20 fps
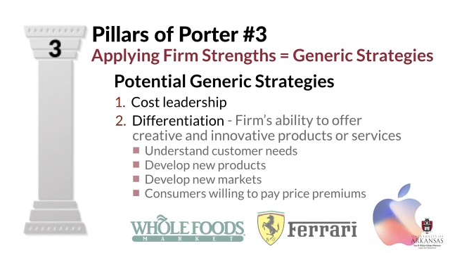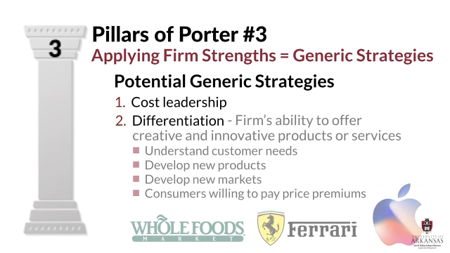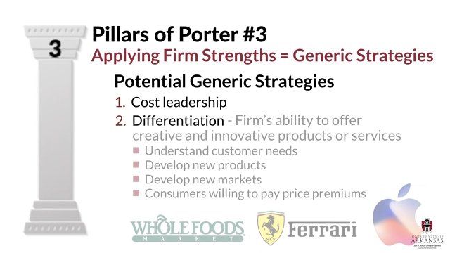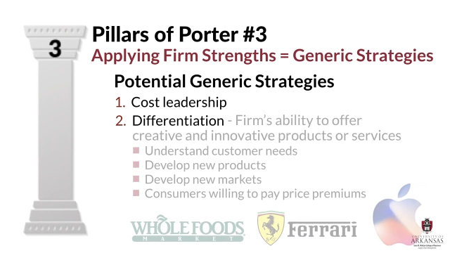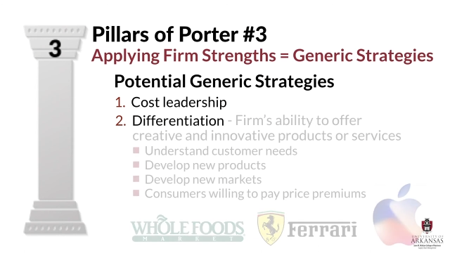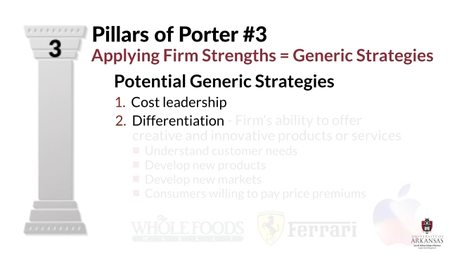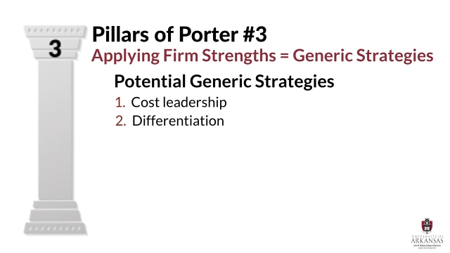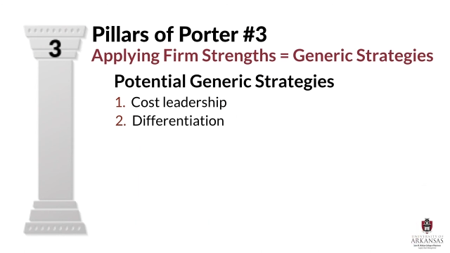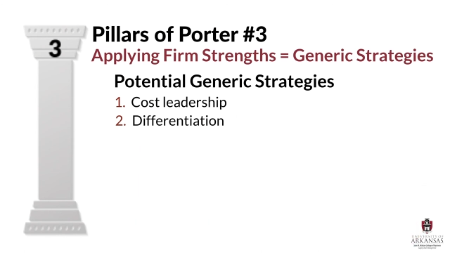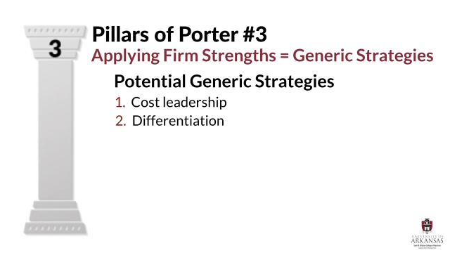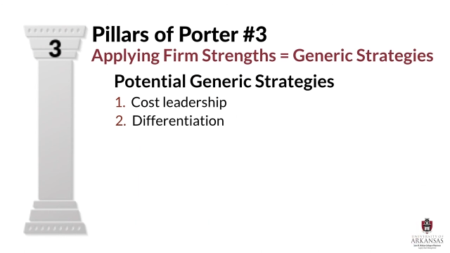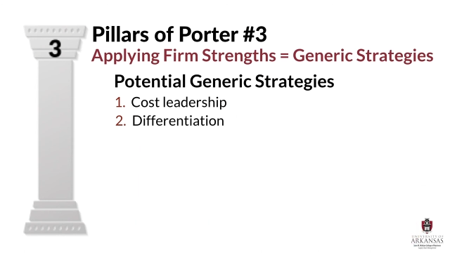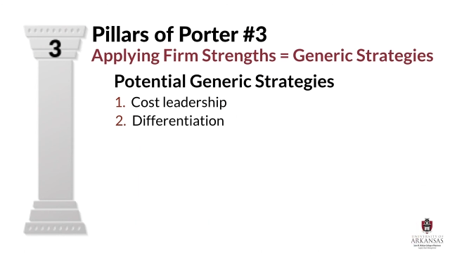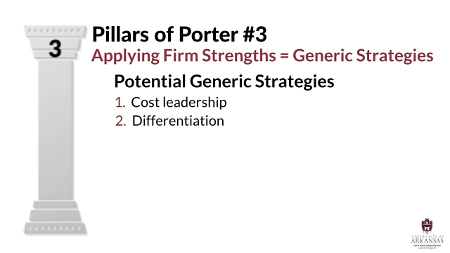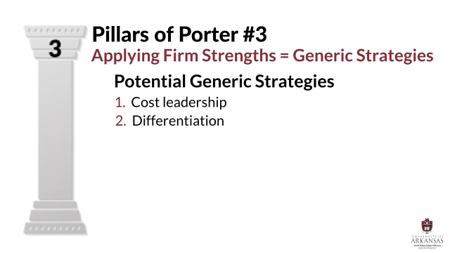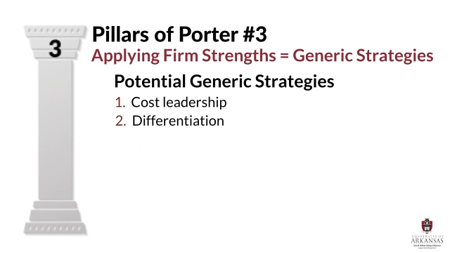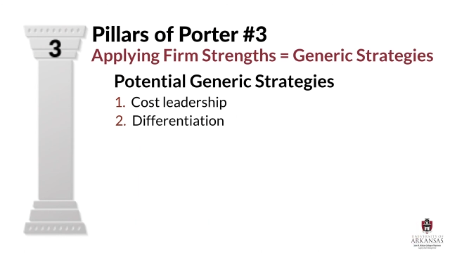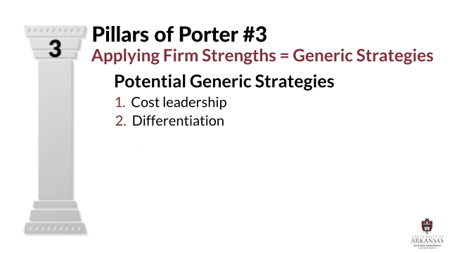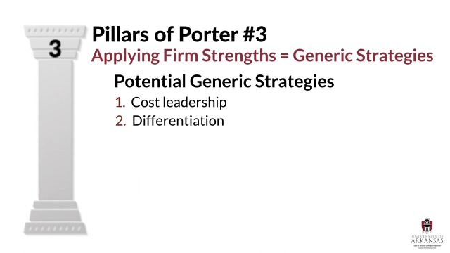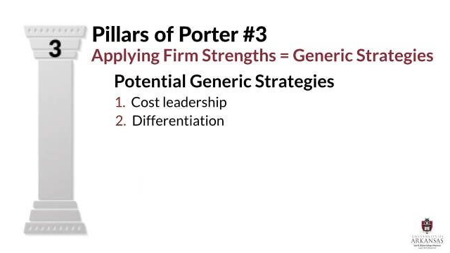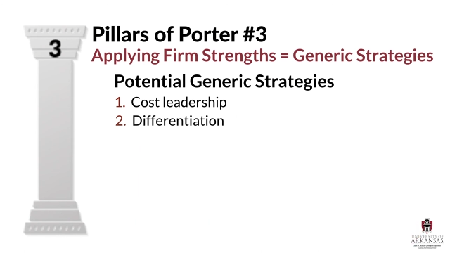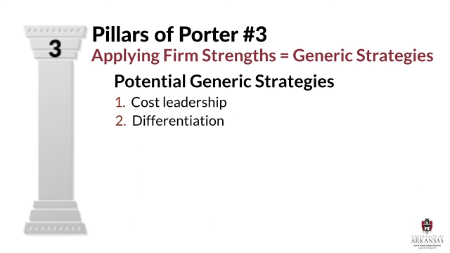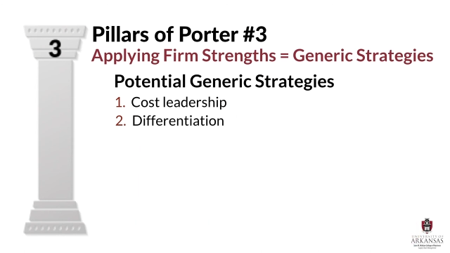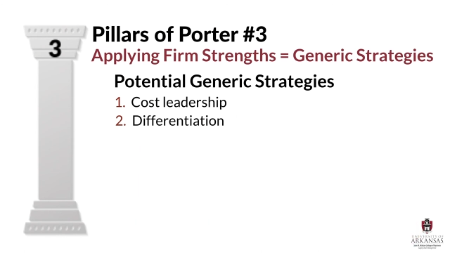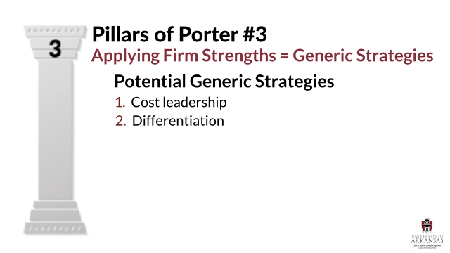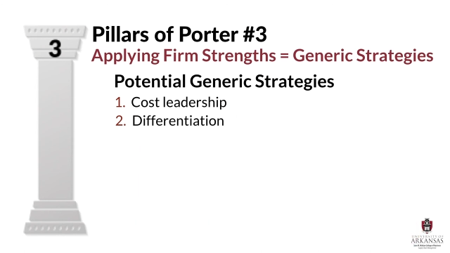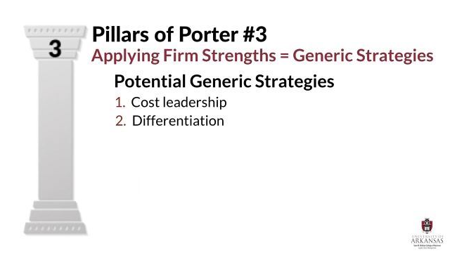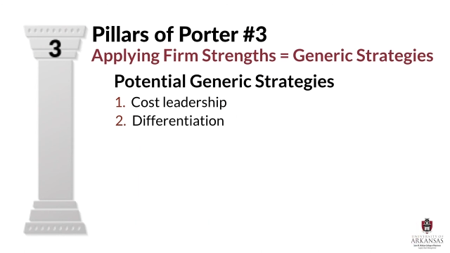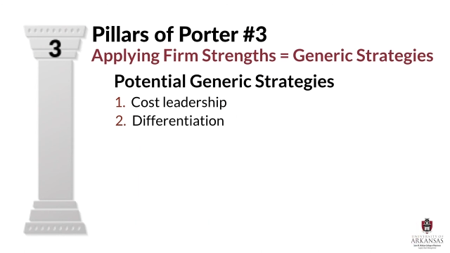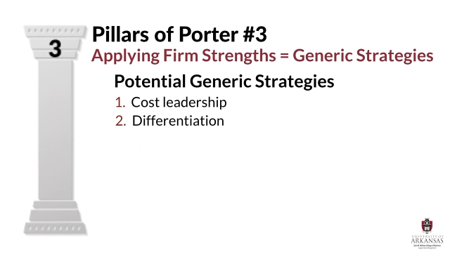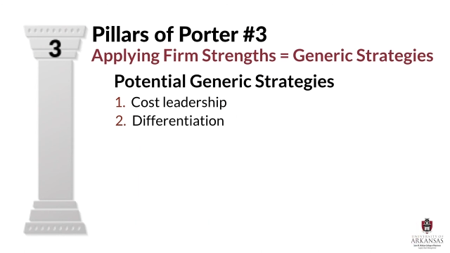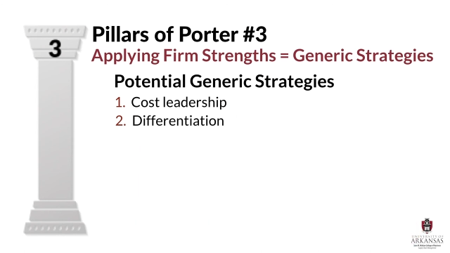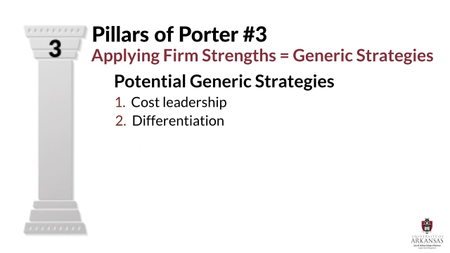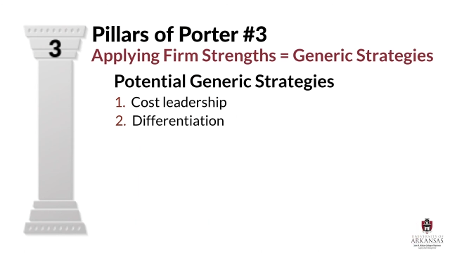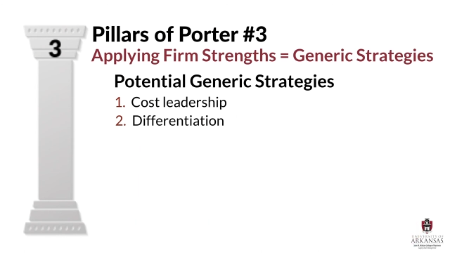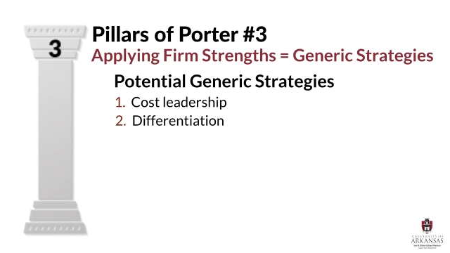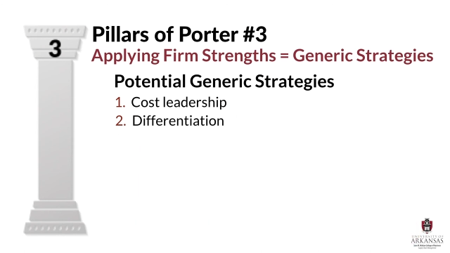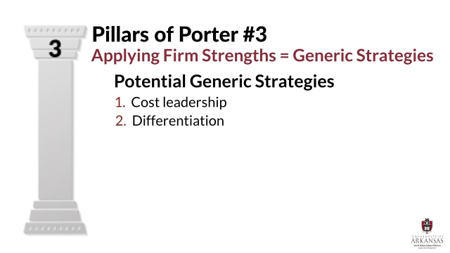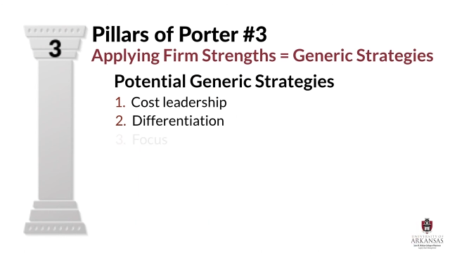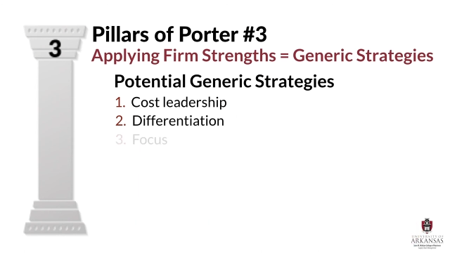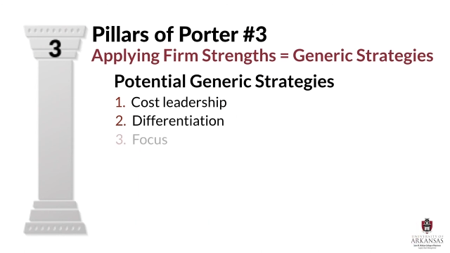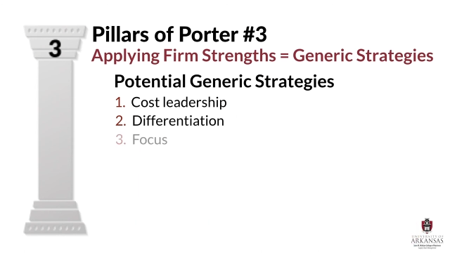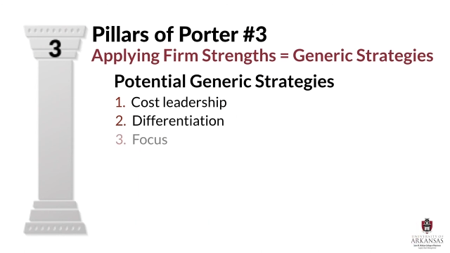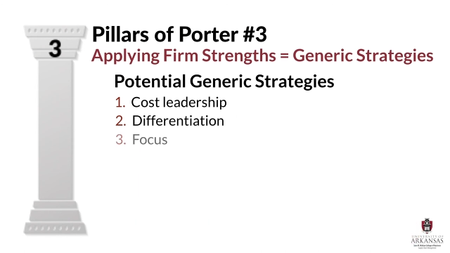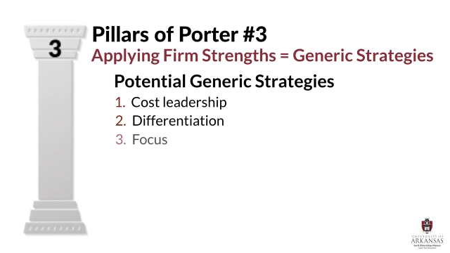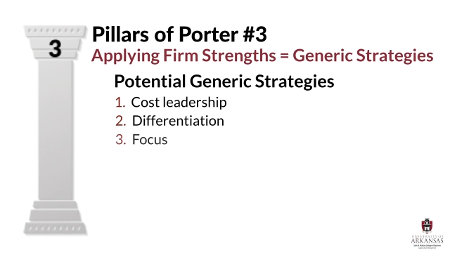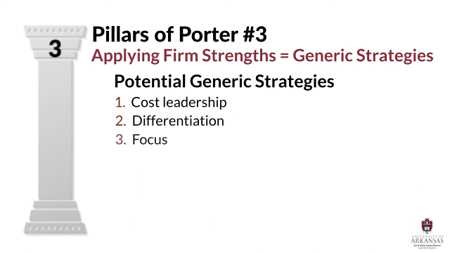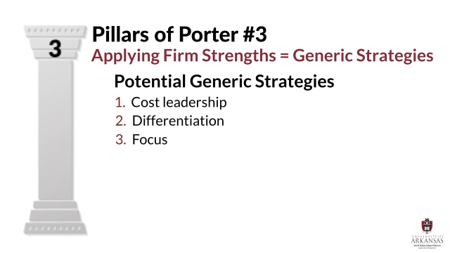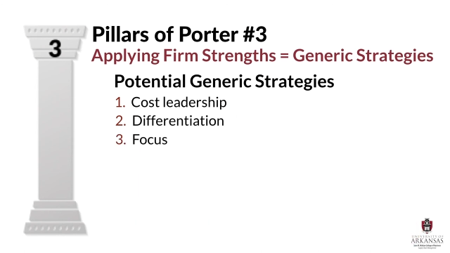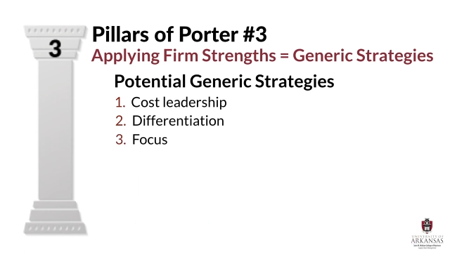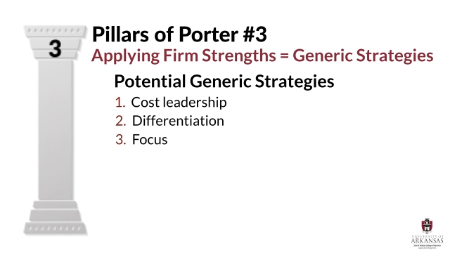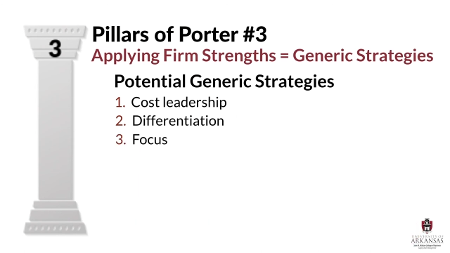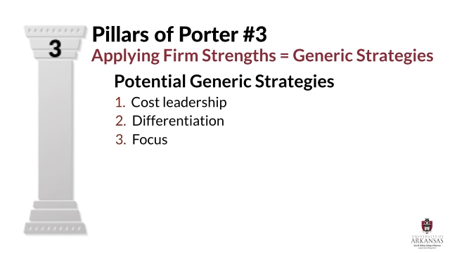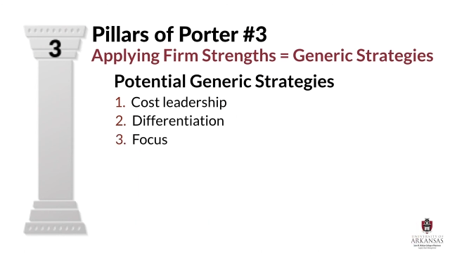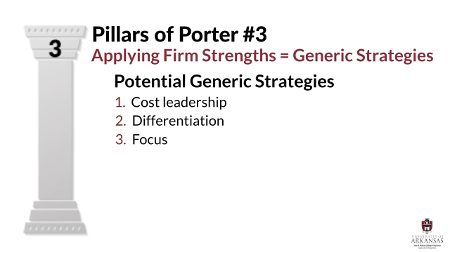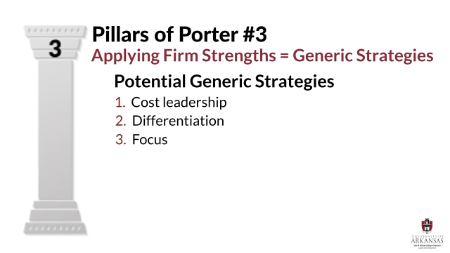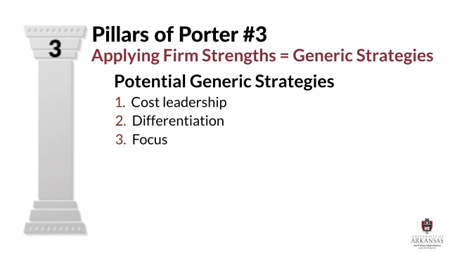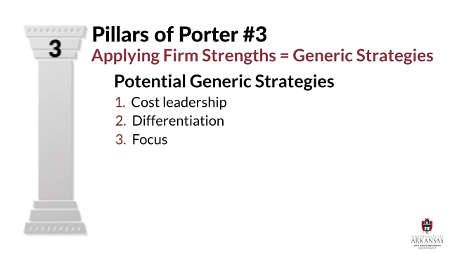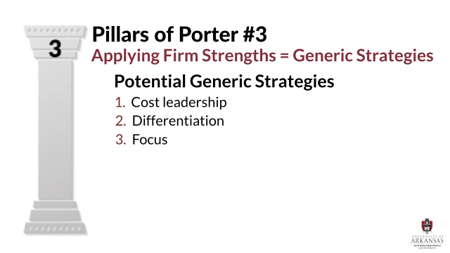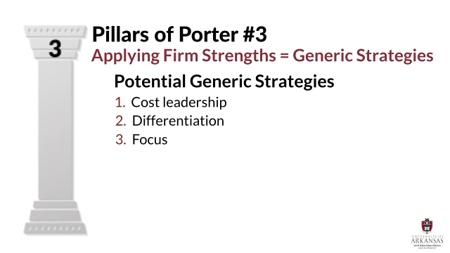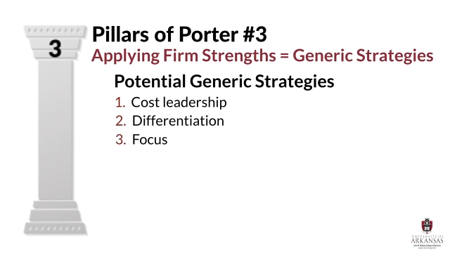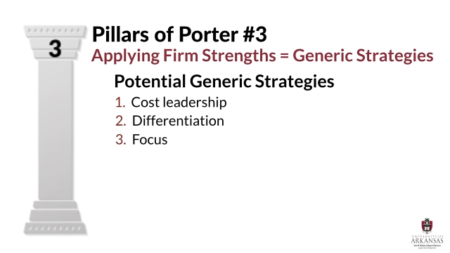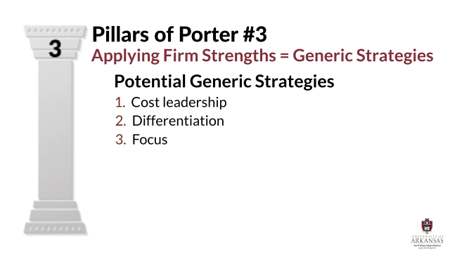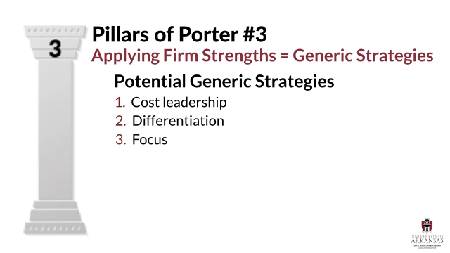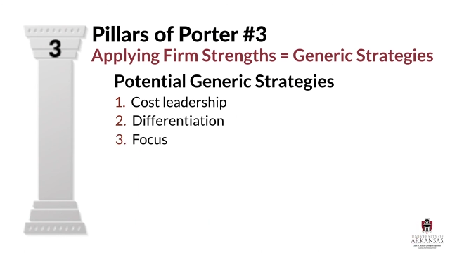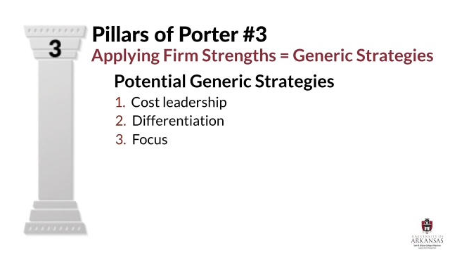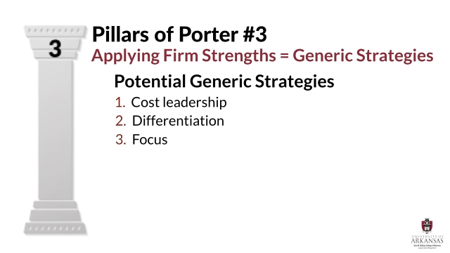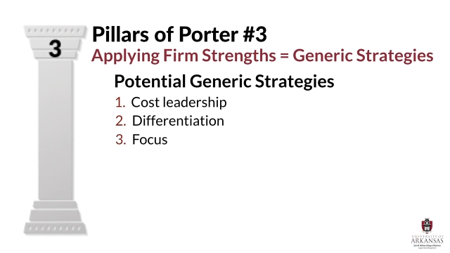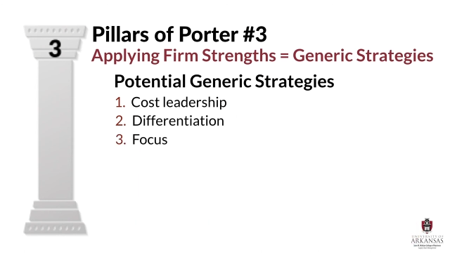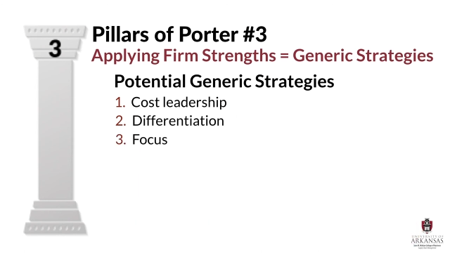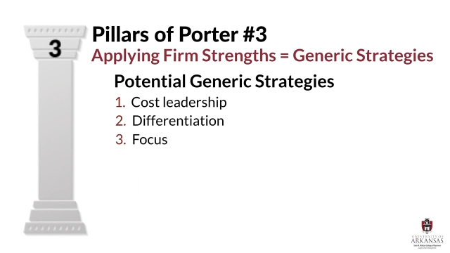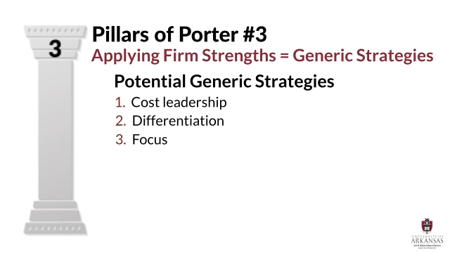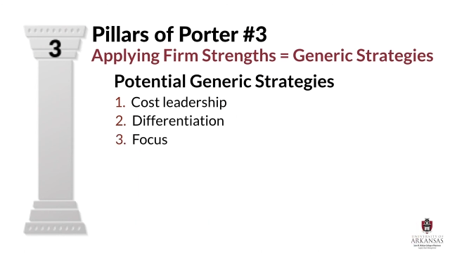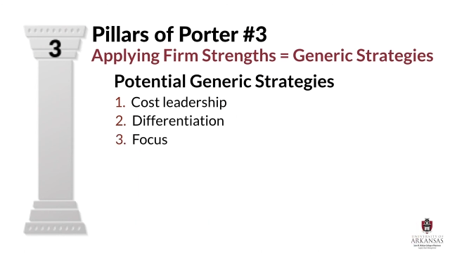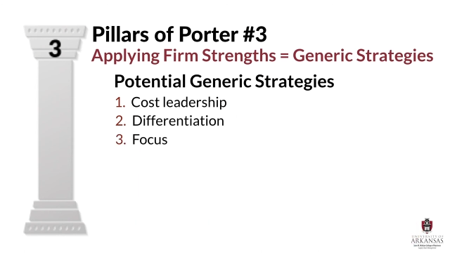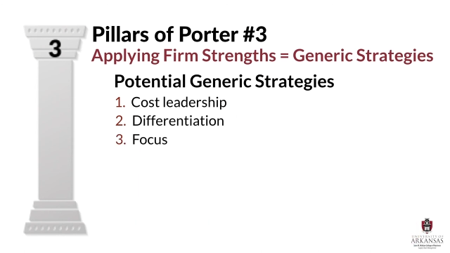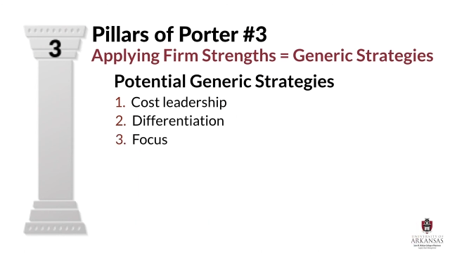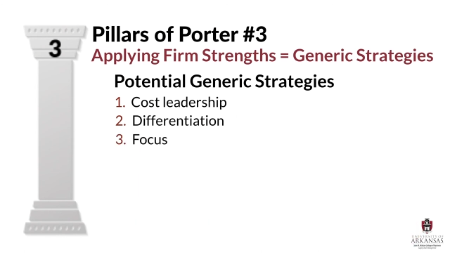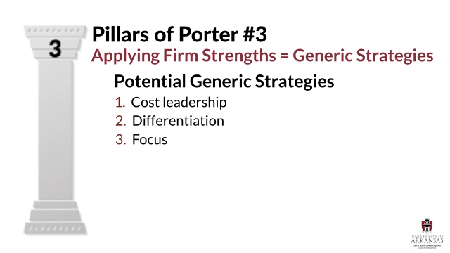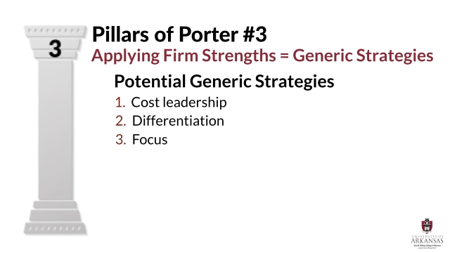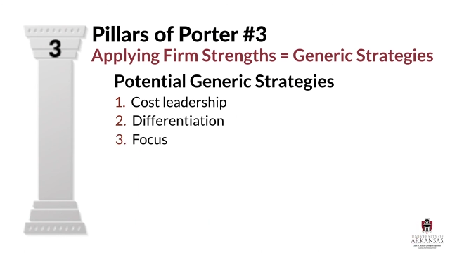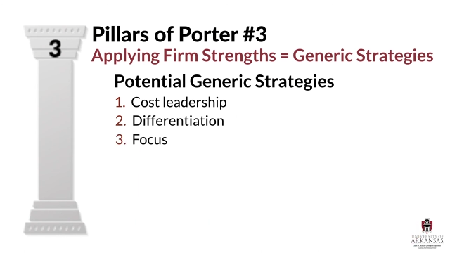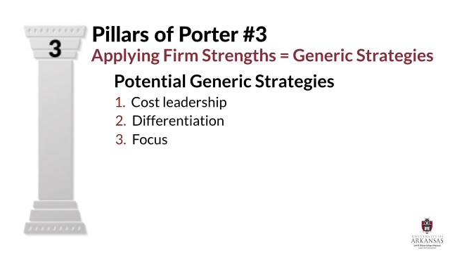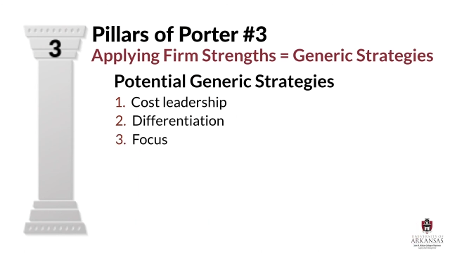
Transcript: [unreadable: no face in view]